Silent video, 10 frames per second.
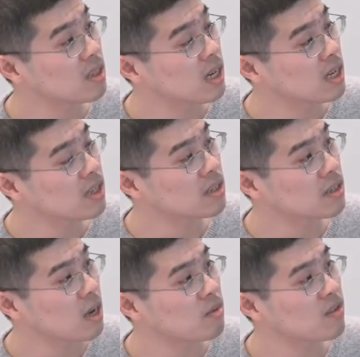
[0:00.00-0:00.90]
linear
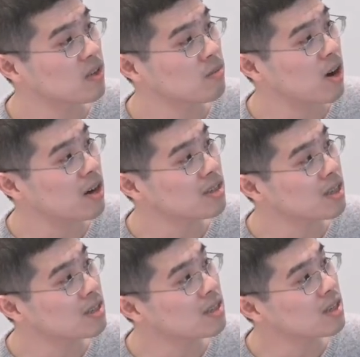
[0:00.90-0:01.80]
number of
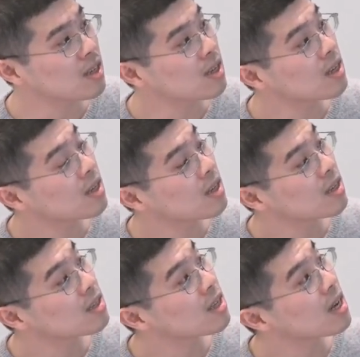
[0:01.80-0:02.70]
comparisons
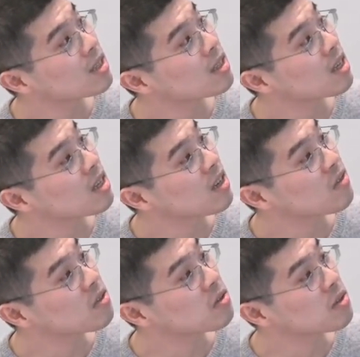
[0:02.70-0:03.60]
that uh,
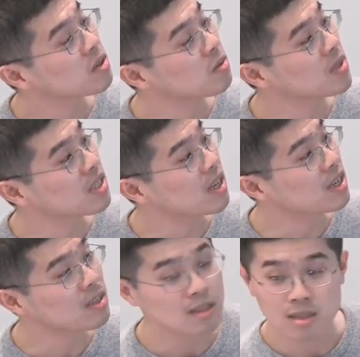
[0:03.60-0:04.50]
gives you zero
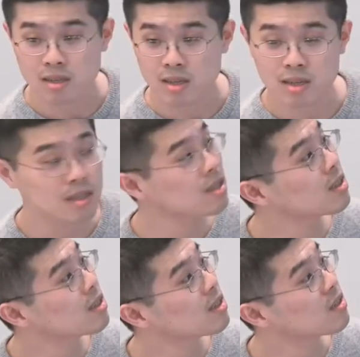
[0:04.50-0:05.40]
mistakes. Okay?
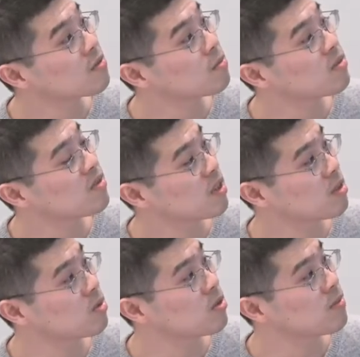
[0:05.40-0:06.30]
It's
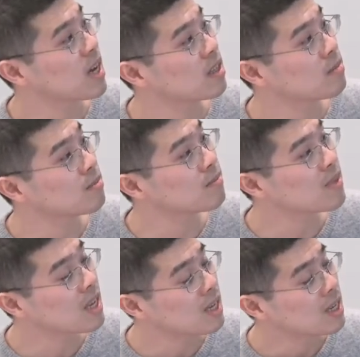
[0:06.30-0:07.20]
first proved by them.
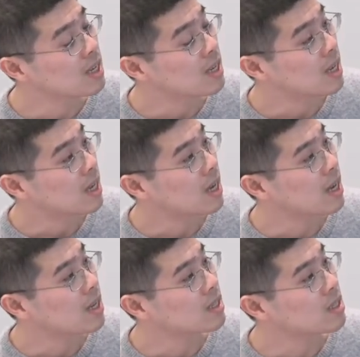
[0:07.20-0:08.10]

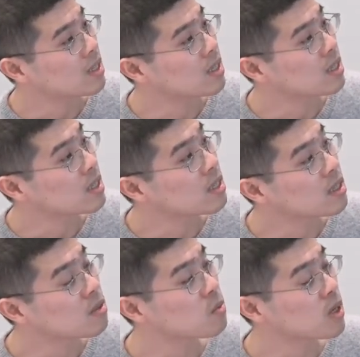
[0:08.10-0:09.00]
And uh, in
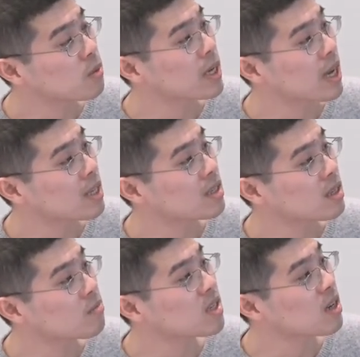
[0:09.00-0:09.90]
this work, we get a
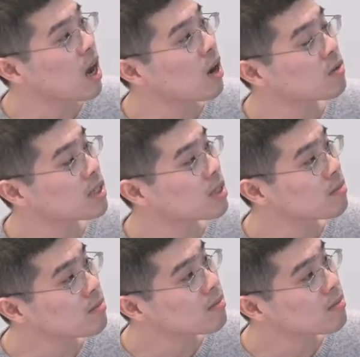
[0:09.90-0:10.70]
simpler algorithm,